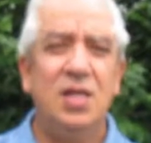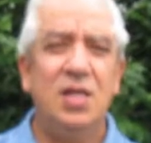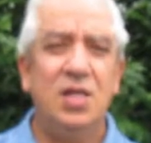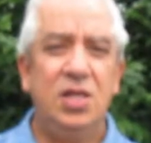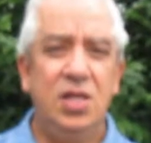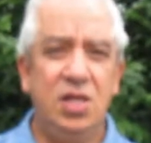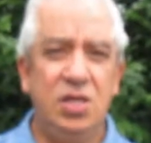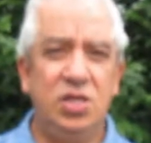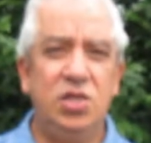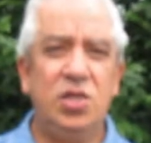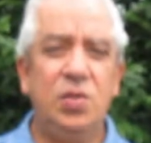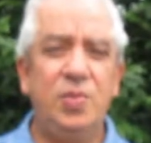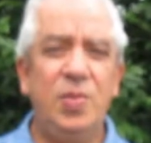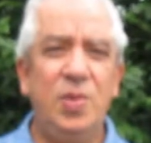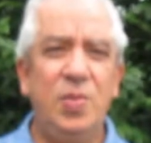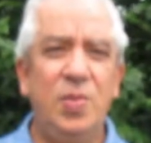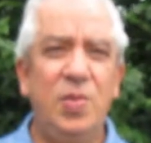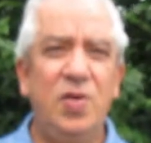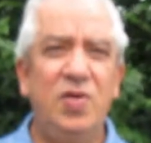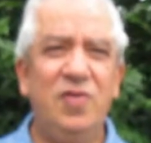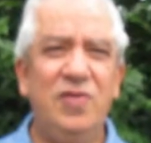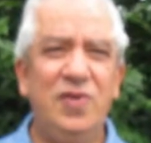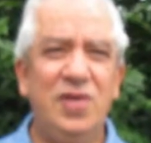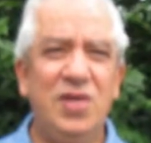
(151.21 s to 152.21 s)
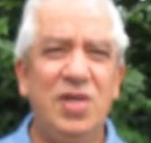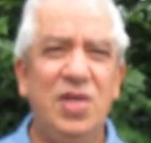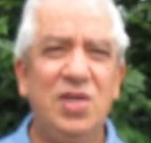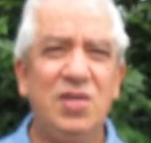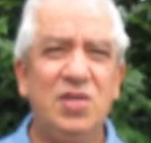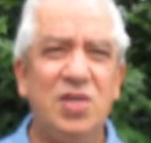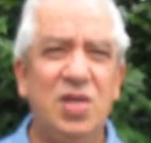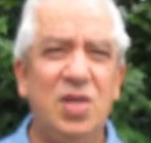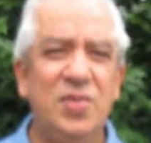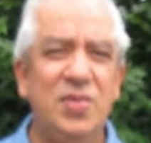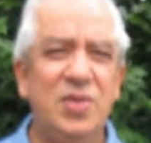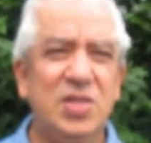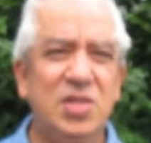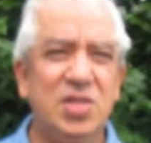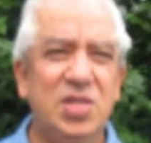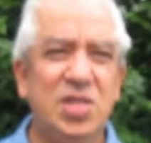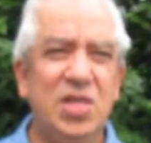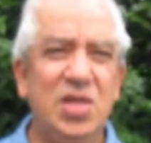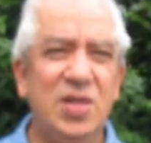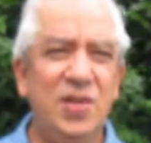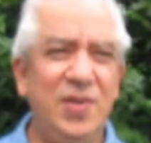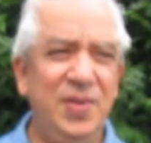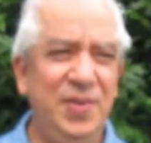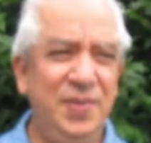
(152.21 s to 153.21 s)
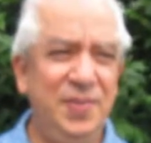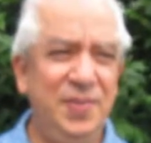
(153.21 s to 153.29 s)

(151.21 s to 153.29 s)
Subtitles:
There should be more videos coming soon.